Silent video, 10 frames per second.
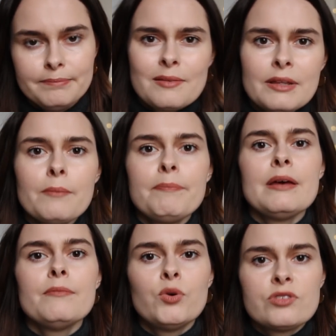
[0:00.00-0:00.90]
Something a
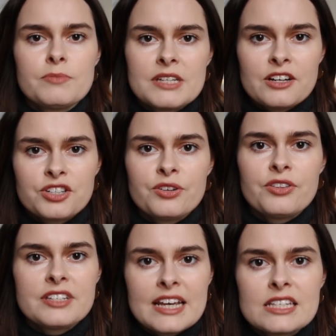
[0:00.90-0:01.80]
bit more substantial
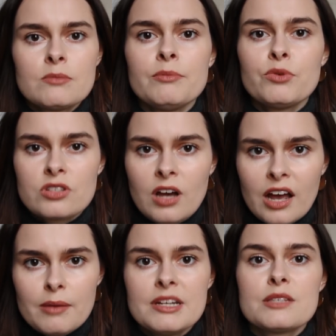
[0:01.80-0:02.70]
that takes a bit more
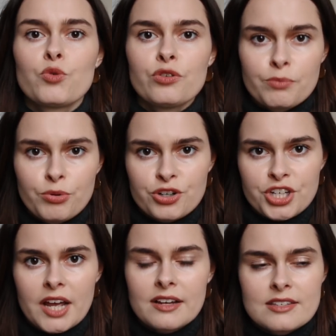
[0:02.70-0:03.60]
time and is more of a
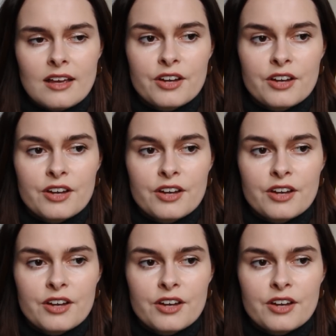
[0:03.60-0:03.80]
project.